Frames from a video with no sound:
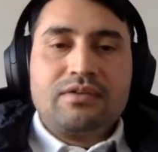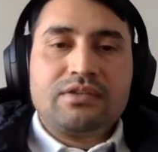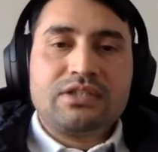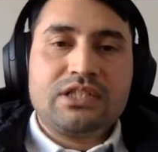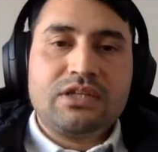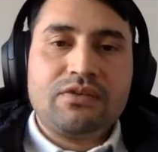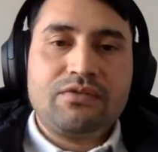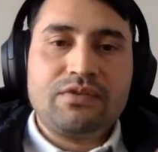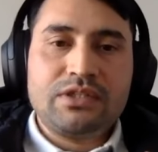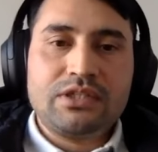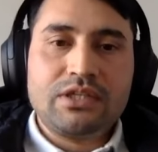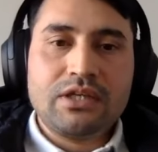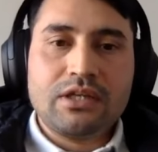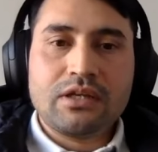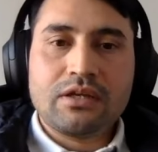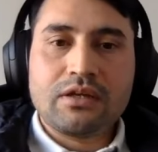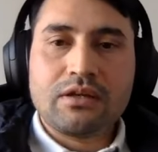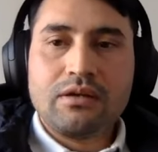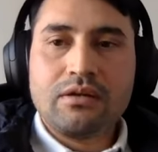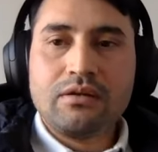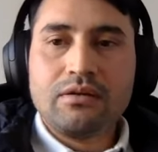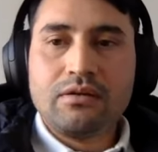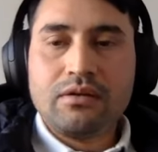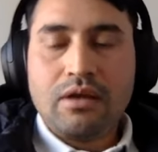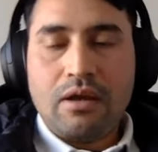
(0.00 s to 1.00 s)
as
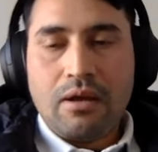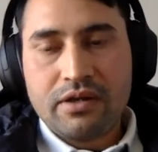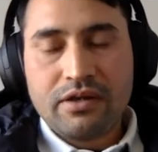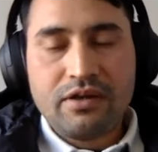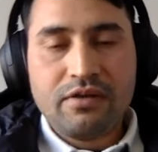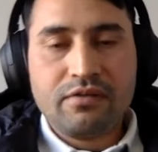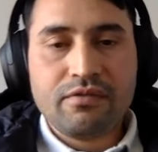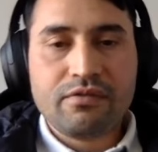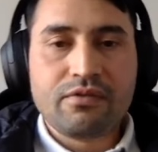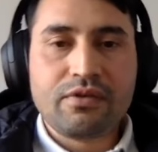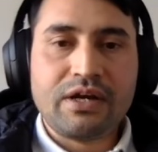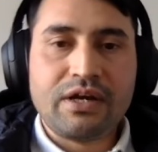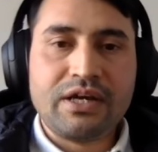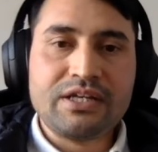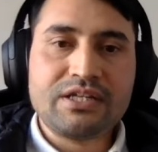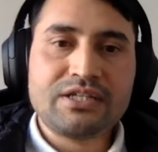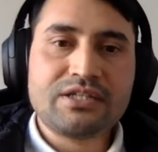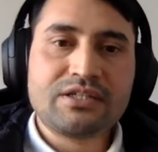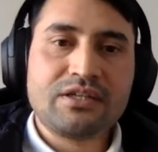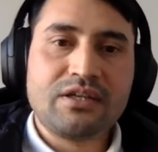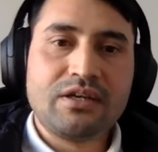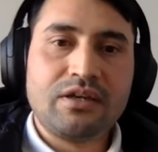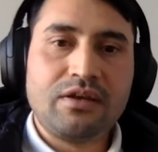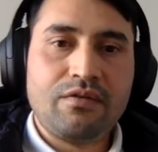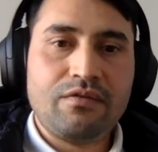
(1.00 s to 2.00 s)
evangelical body of
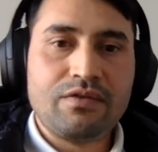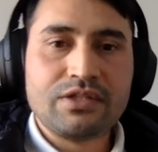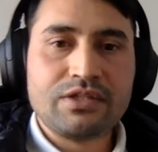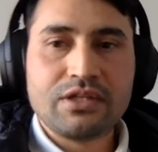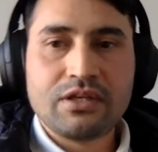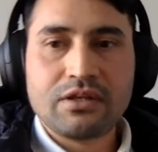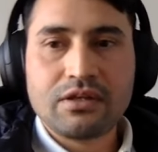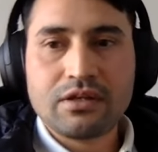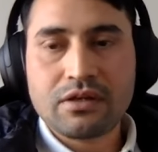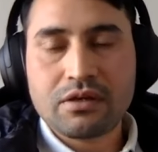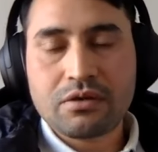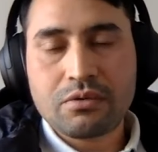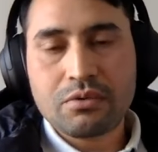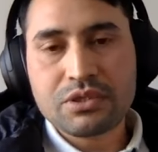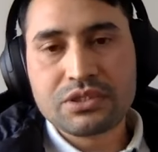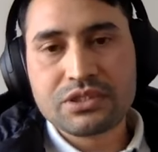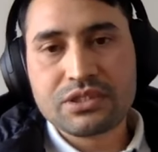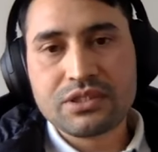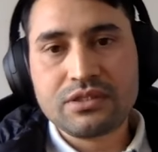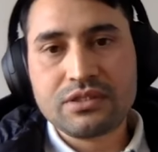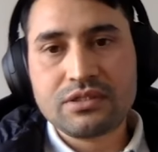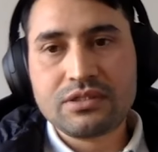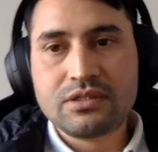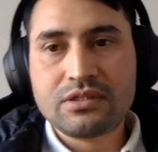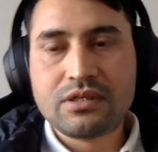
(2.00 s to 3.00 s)
Christ, evangelical
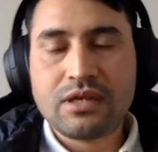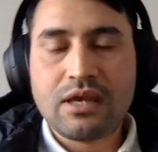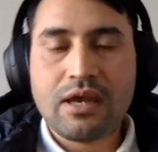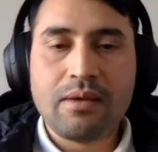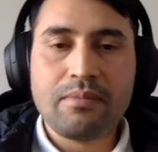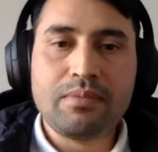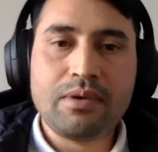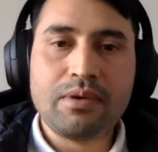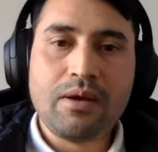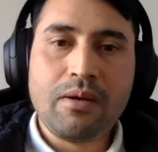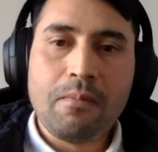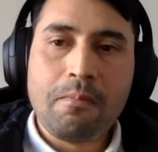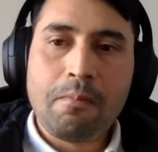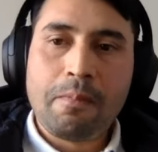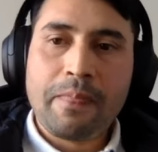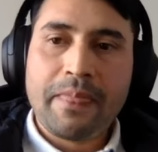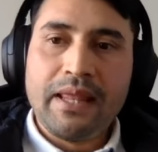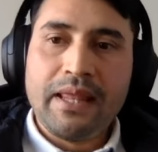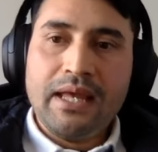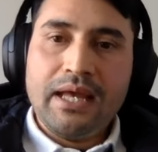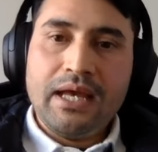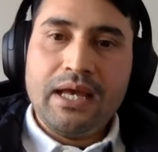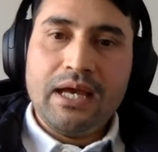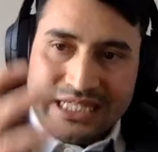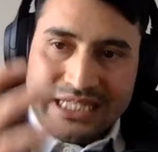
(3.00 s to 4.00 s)
Christians have
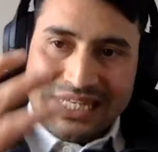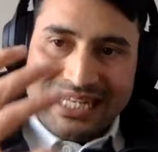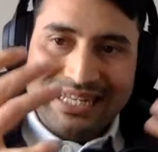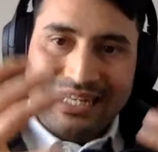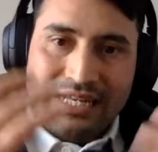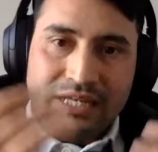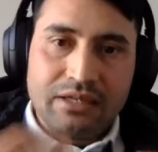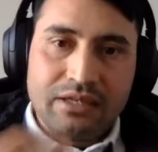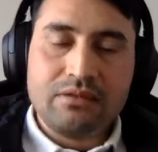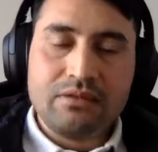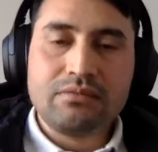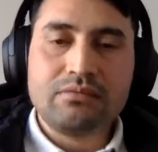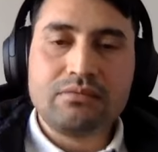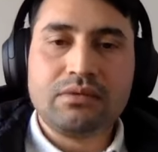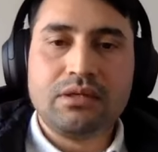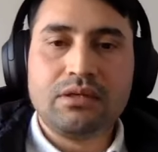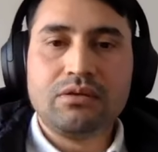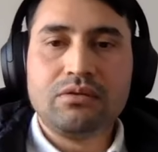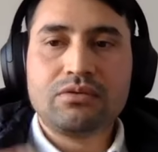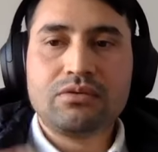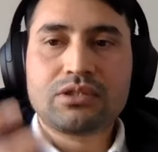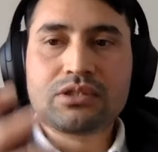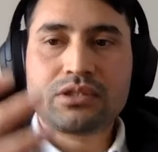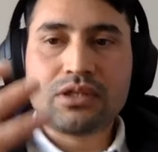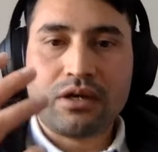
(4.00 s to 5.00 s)
recently, you
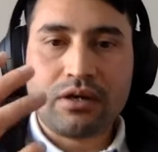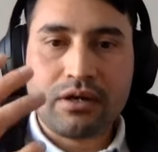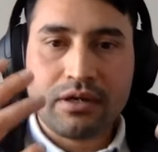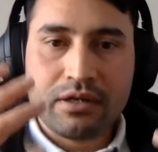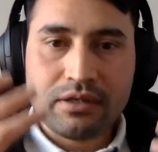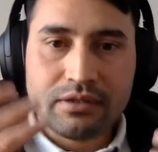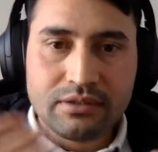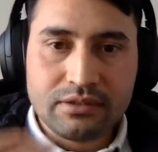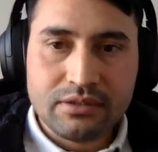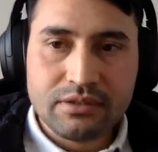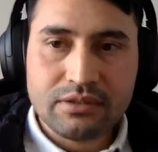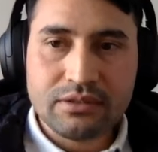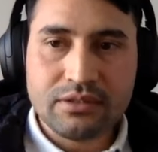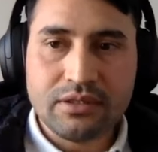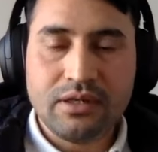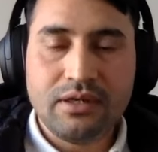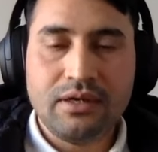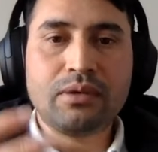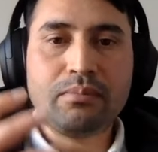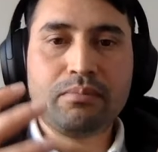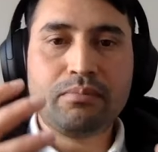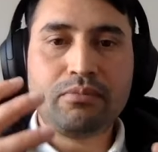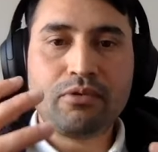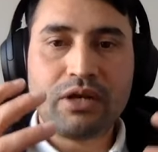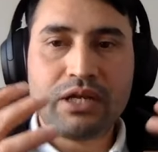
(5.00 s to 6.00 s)
know, started to
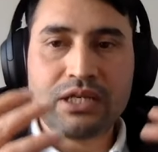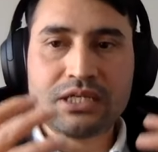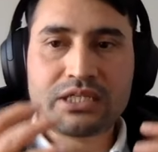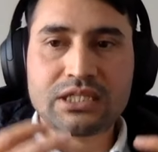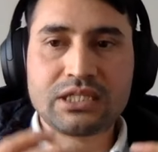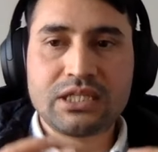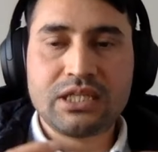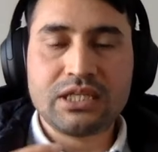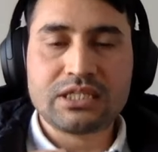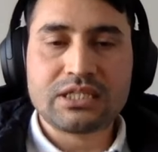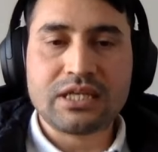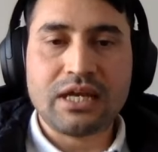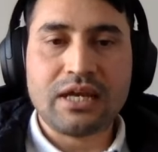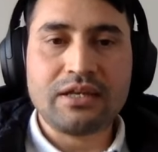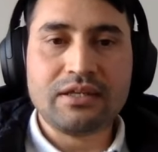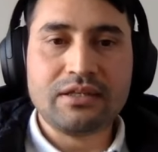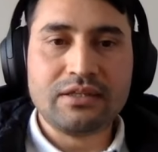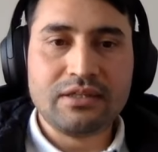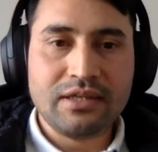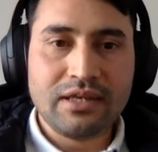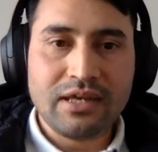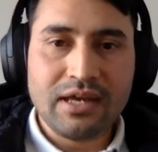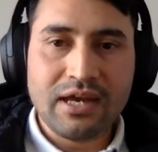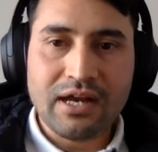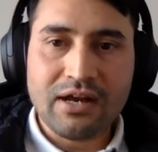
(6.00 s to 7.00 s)
embrace this
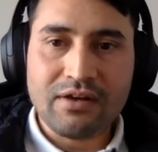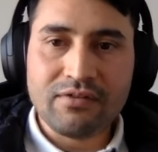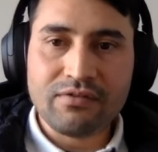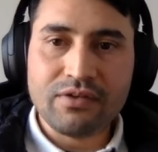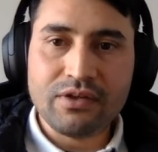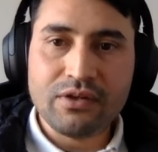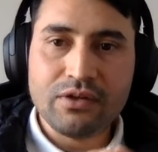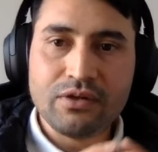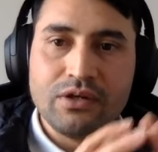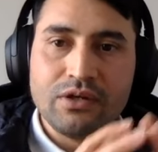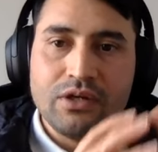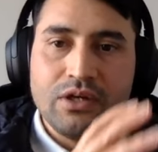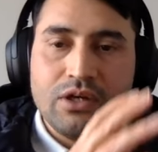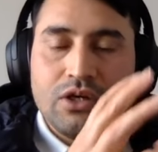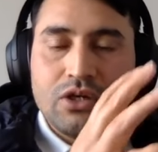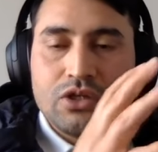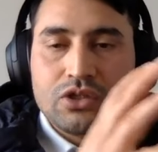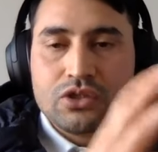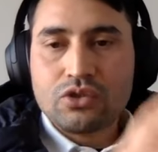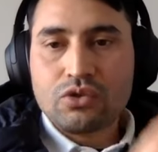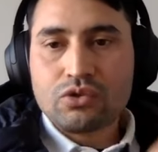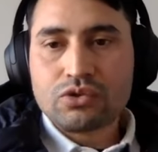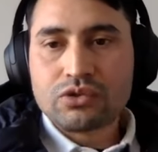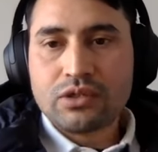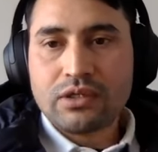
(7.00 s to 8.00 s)
idea of, you know,
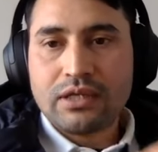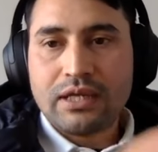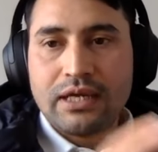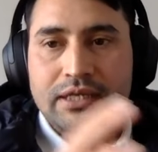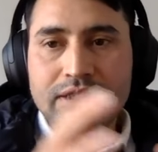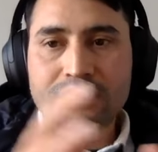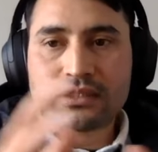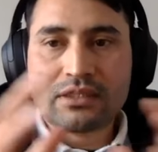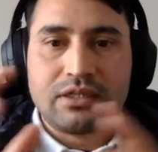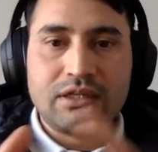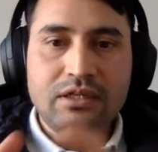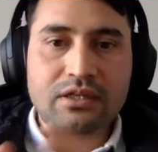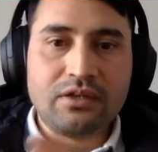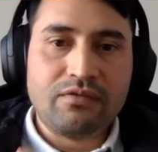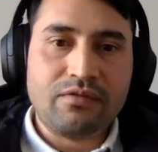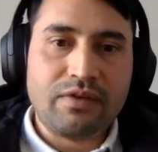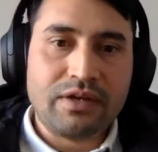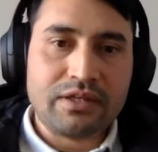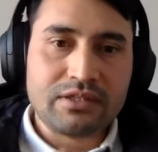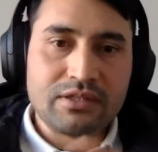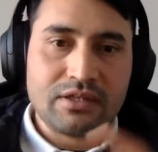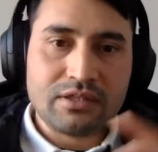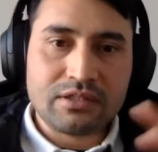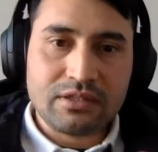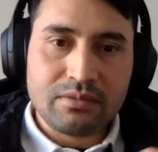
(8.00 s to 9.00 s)
social action and
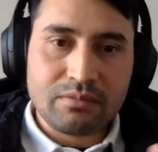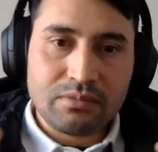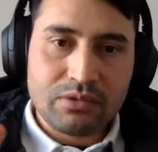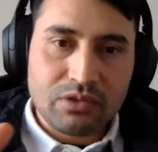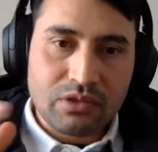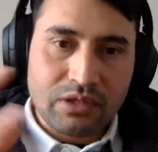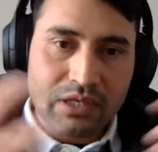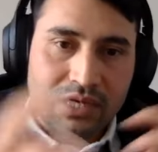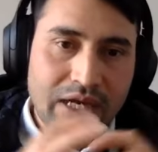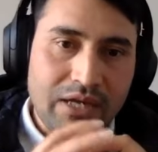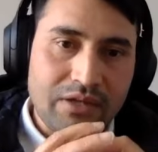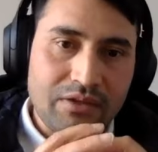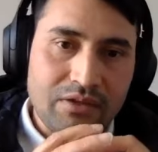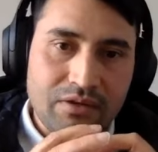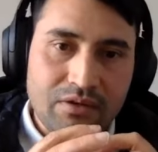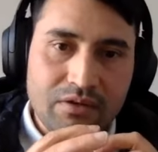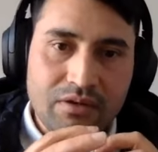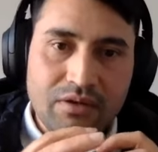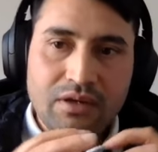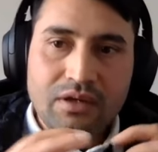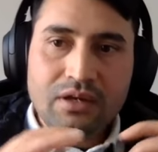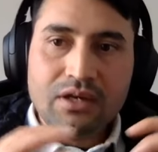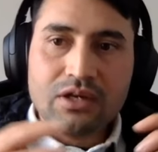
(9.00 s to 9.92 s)
evangelism together.